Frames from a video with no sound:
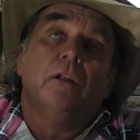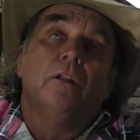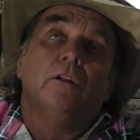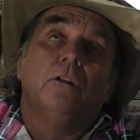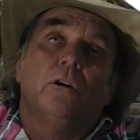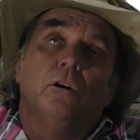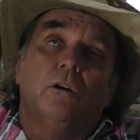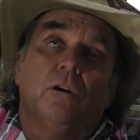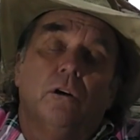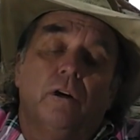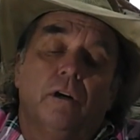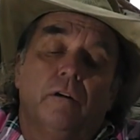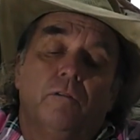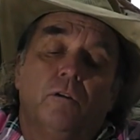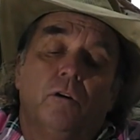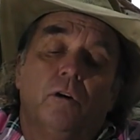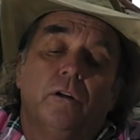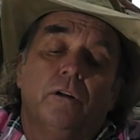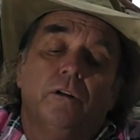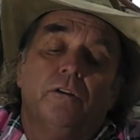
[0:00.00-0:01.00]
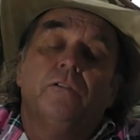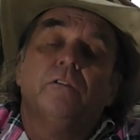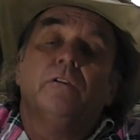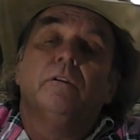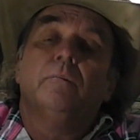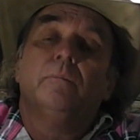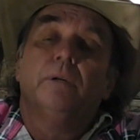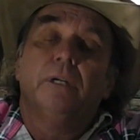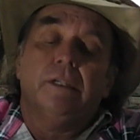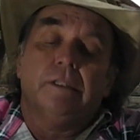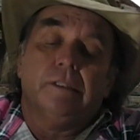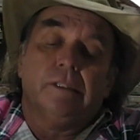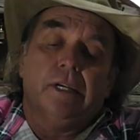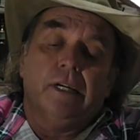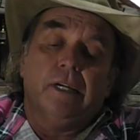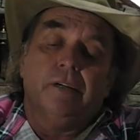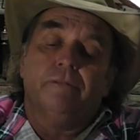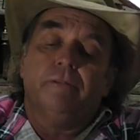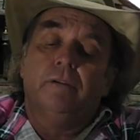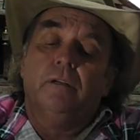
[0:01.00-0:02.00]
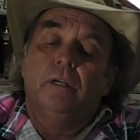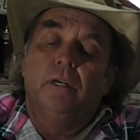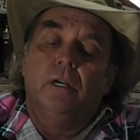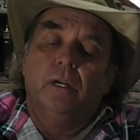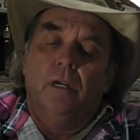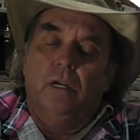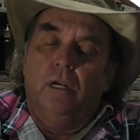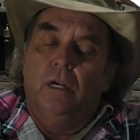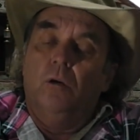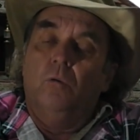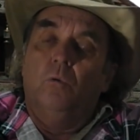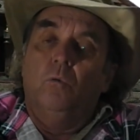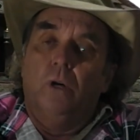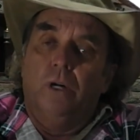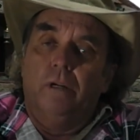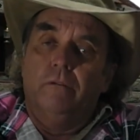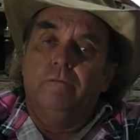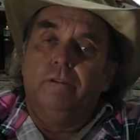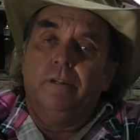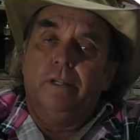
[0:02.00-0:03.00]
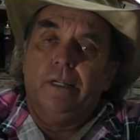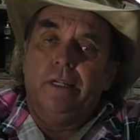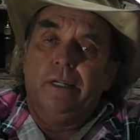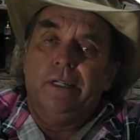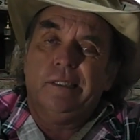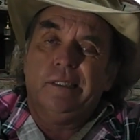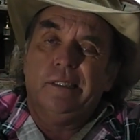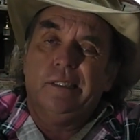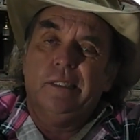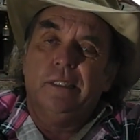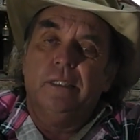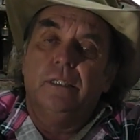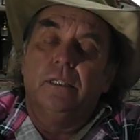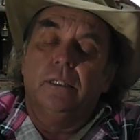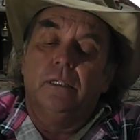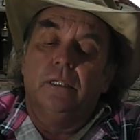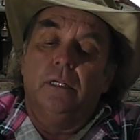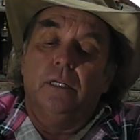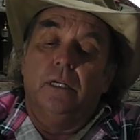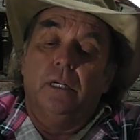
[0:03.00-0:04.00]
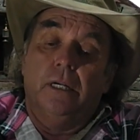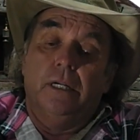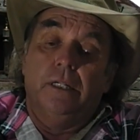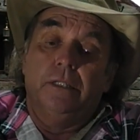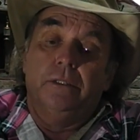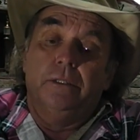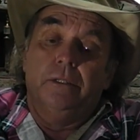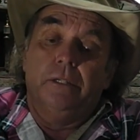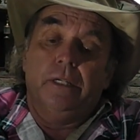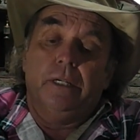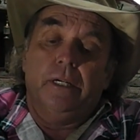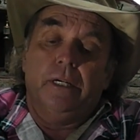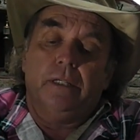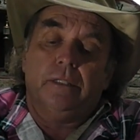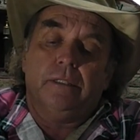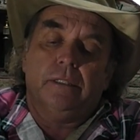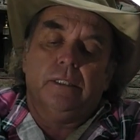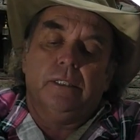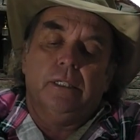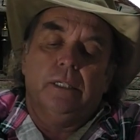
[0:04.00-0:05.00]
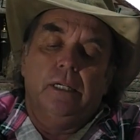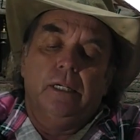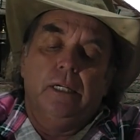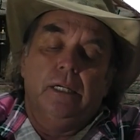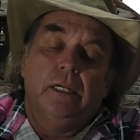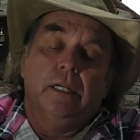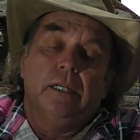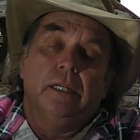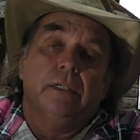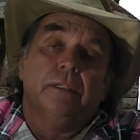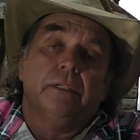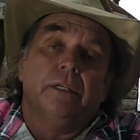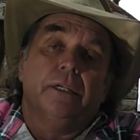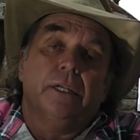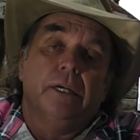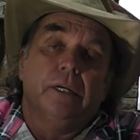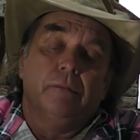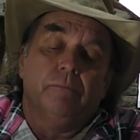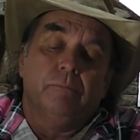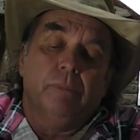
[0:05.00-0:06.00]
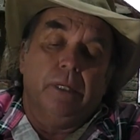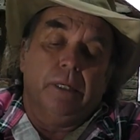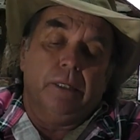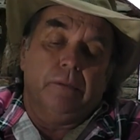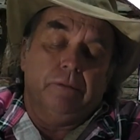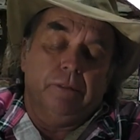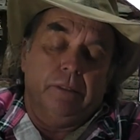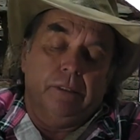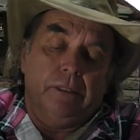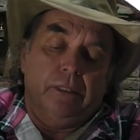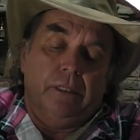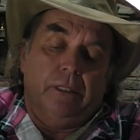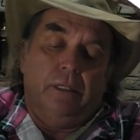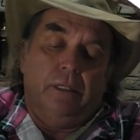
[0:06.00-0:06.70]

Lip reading: The higher voltage, the big stuff, one flash and you're ash. So don't muck with it.